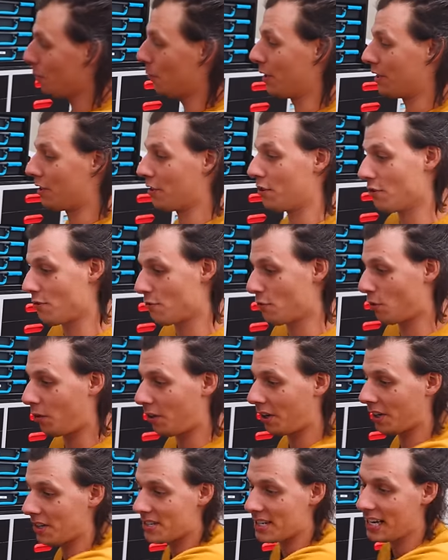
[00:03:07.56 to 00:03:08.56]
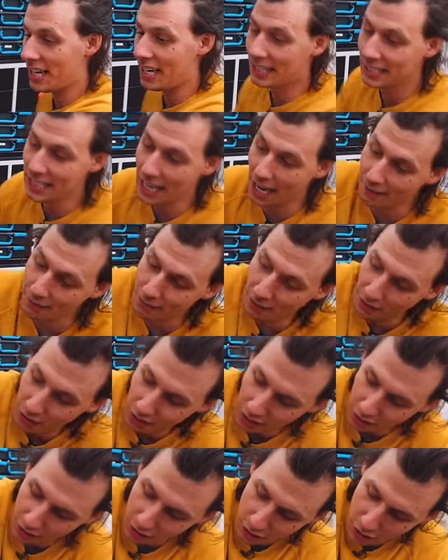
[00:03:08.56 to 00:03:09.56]
with drawers that have
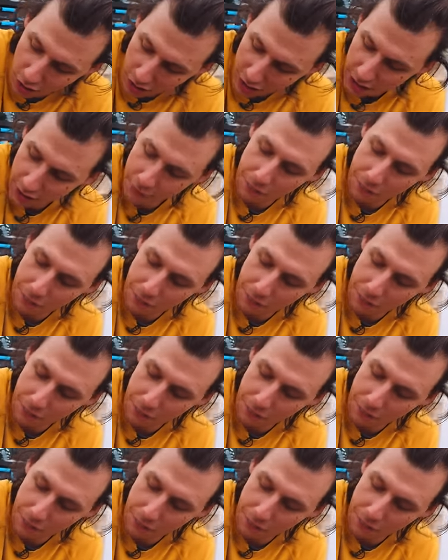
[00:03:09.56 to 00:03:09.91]
a locking